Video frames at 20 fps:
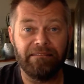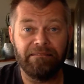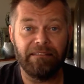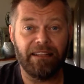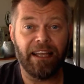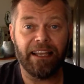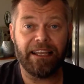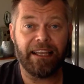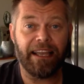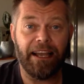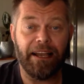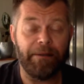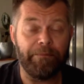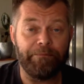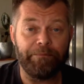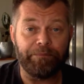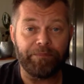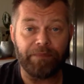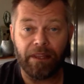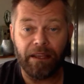like,
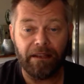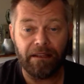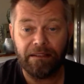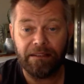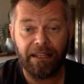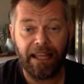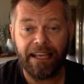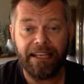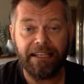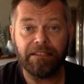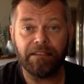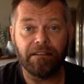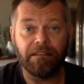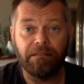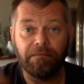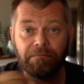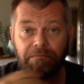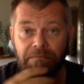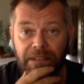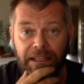
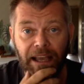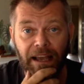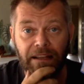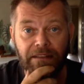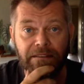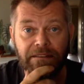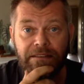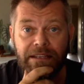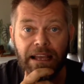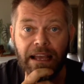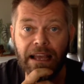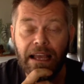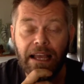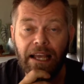laser guns.